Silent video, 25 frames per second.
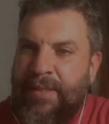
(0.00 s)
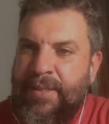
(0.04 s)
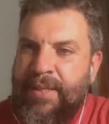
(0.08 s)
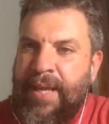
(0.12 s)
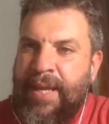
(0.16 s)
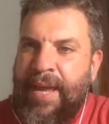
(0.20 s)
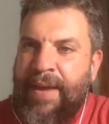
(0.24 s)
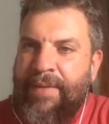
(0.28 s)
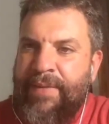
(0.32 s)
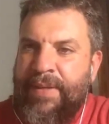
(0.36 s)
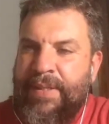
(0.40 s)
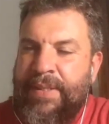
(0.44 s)
they
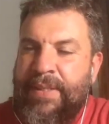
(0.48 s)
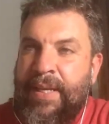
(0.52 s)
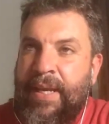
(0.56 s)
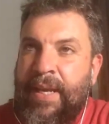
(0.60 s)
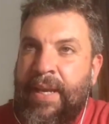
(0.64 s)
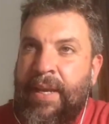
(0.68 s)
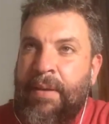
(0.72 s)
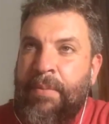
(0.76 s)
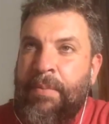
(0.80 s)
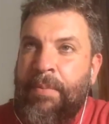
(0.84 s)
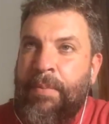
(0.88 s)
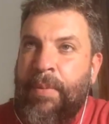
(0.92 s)
have the
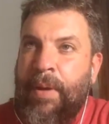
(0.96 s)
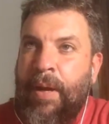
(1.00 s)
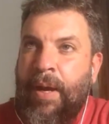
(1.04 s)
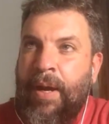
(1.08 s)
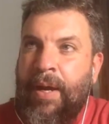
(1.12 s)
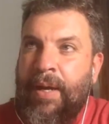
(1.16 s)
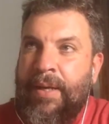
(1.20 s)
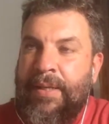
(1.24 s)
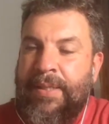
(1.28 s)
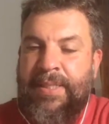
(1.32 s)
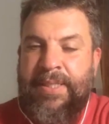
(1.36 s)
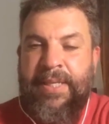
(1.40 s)
same
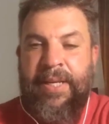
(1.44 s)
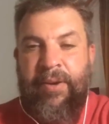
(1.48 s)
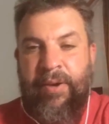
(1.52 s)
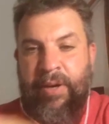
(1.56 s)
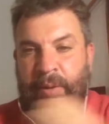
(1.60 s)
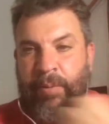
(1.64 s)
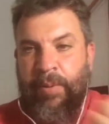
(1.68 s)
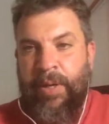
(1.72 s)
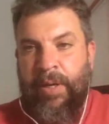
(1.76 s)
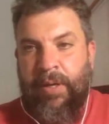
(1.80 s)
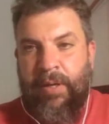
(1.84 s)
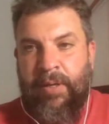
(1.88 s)

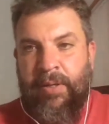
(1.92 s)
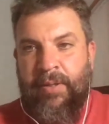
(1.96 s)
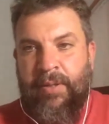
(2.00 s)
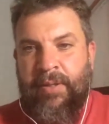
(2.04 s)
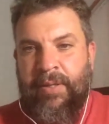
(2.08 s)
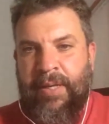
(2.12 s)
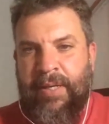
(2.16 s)
steering wheel